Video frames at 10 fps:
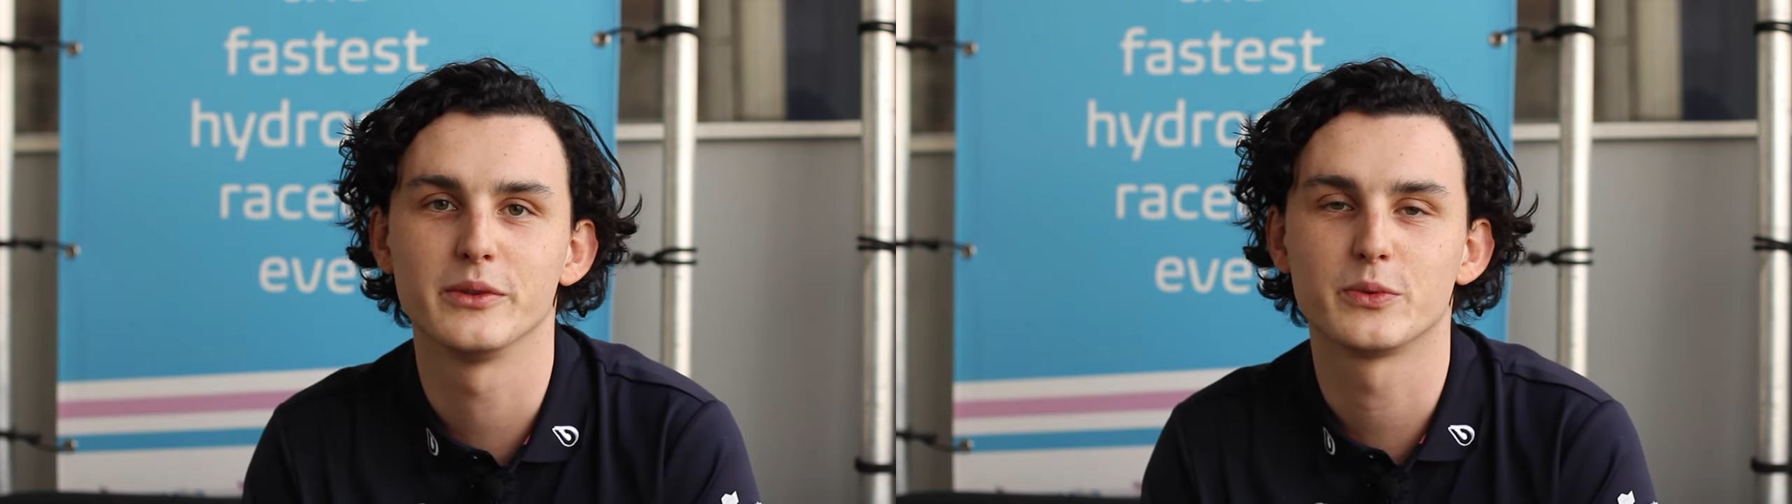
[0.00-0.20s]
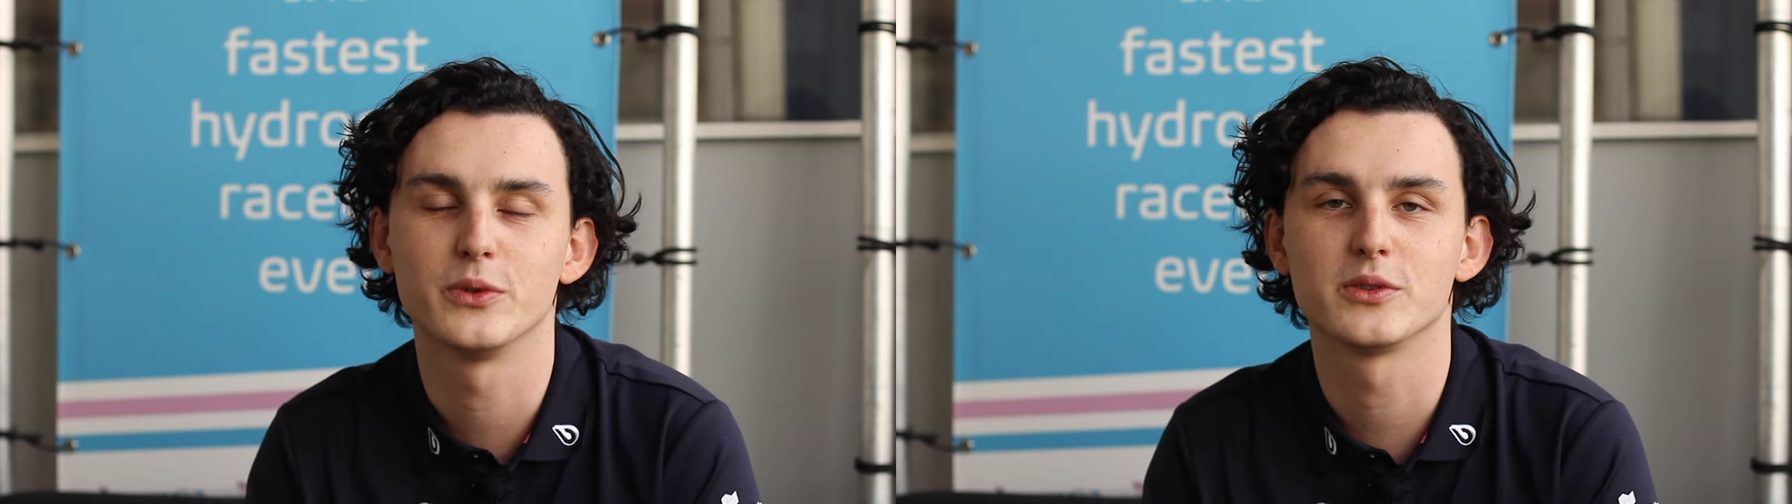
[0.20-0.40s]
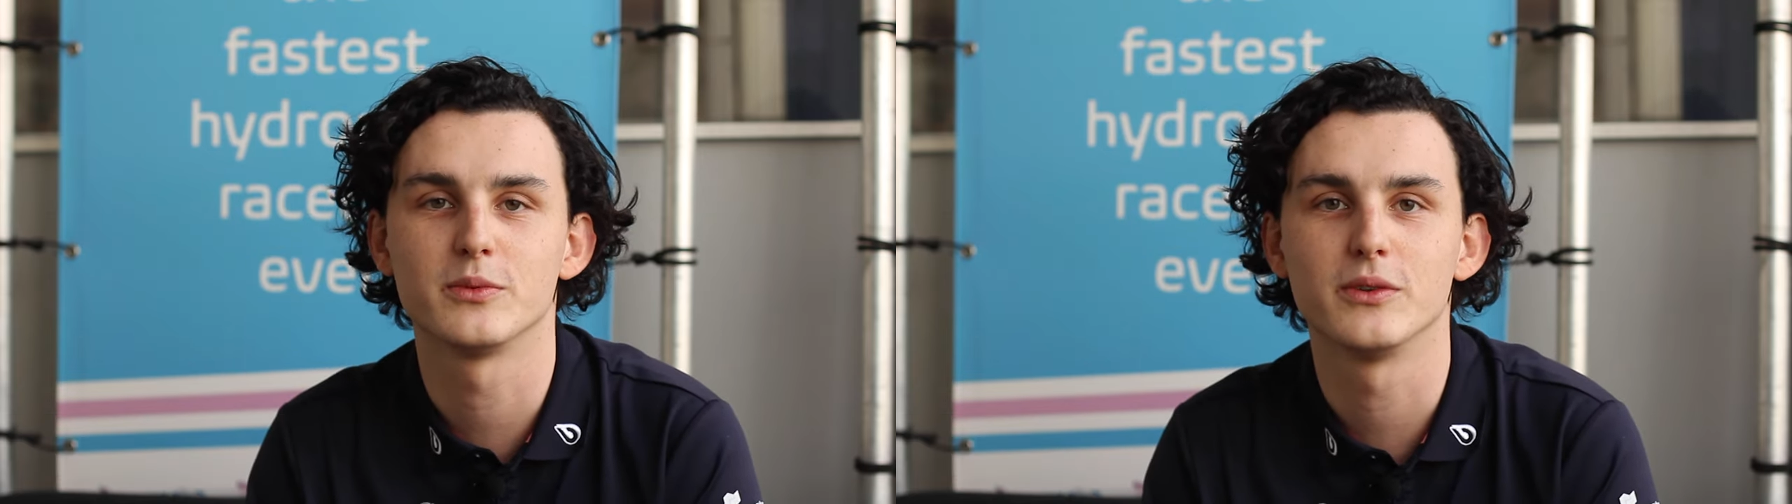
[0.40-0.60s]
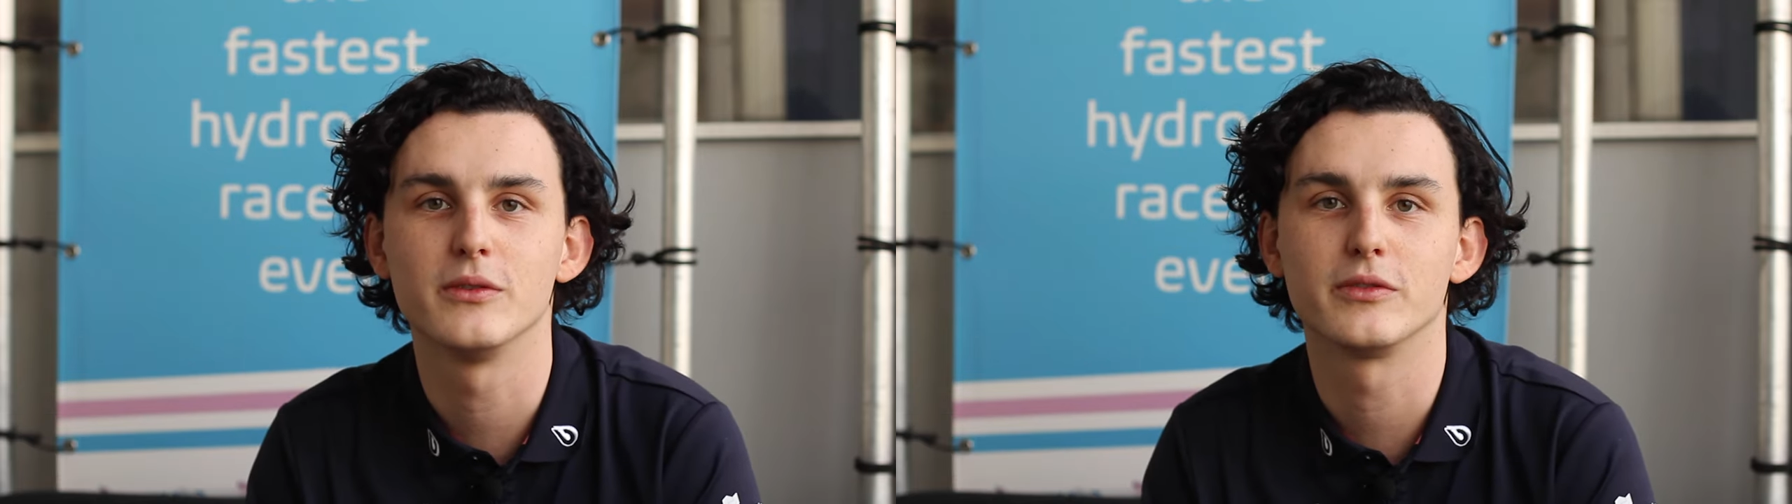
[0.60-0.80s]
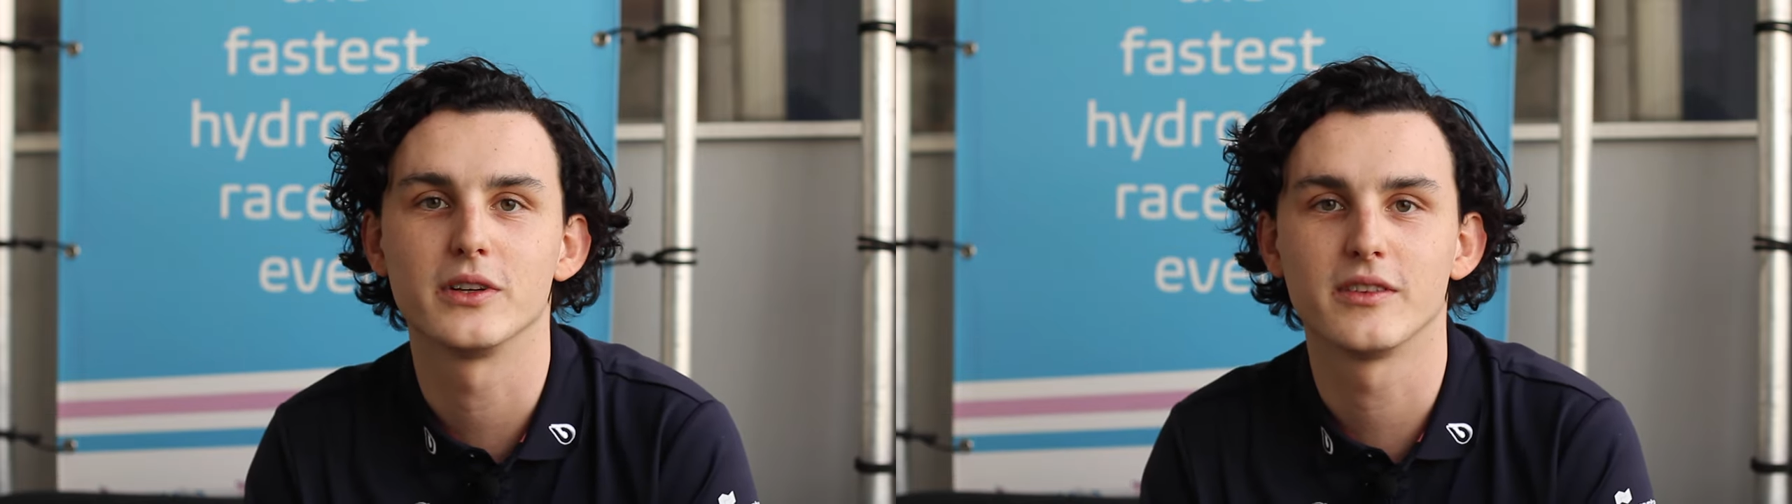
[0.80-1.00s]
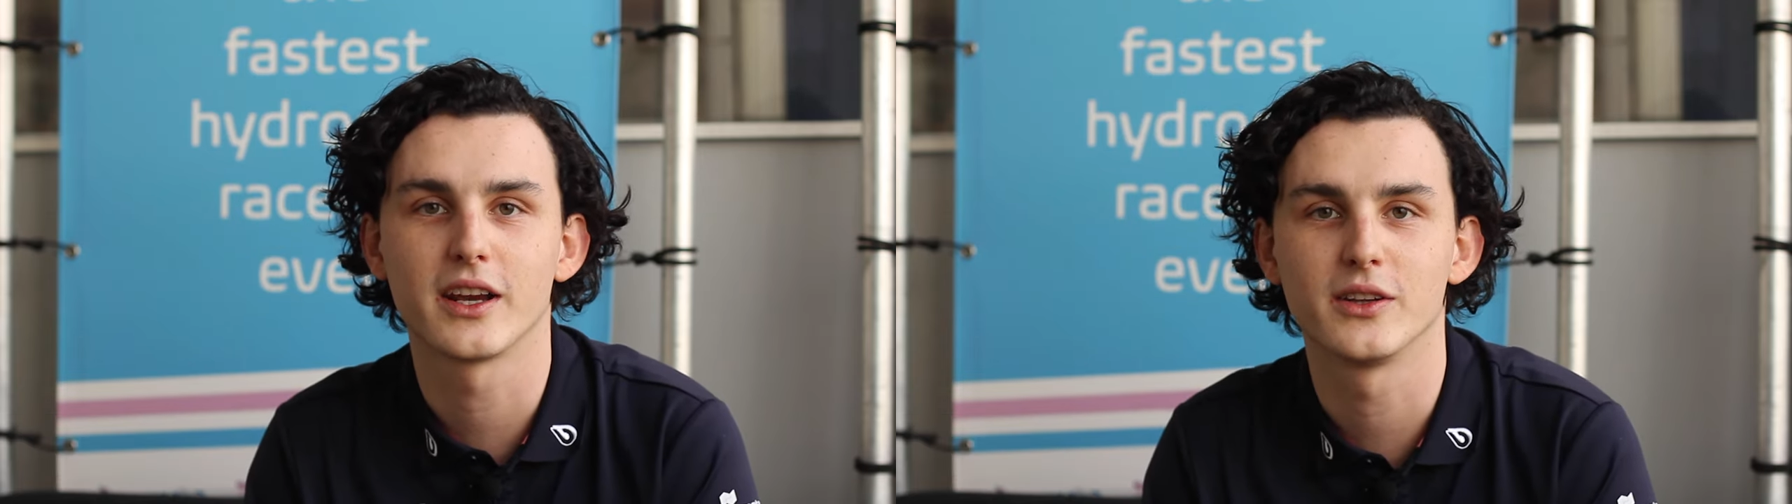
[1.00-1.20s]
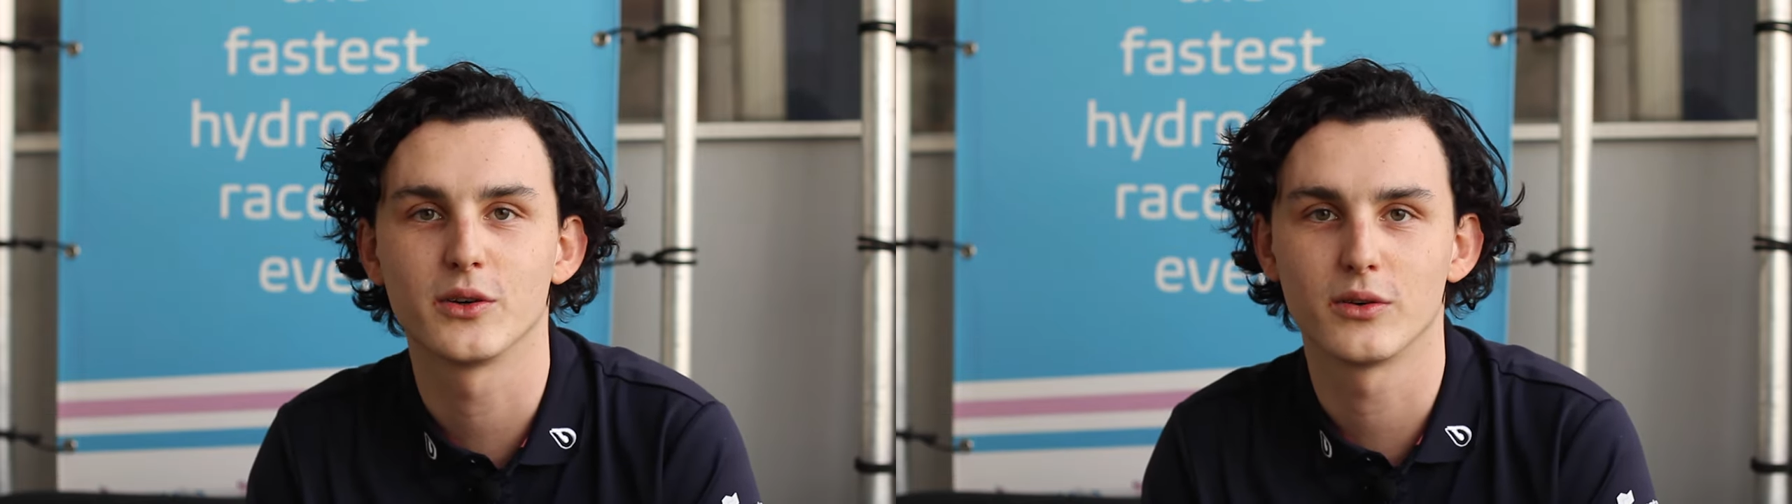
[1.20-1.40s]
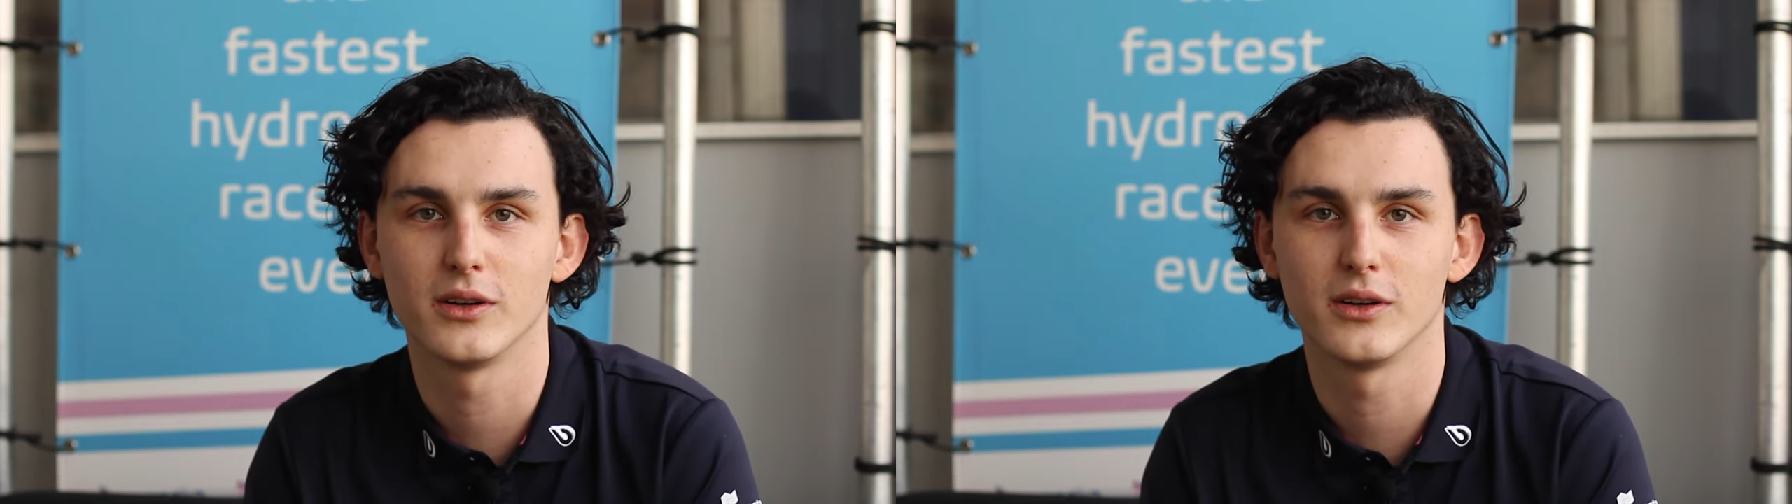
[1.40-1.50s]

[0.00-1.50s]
responsible for the technical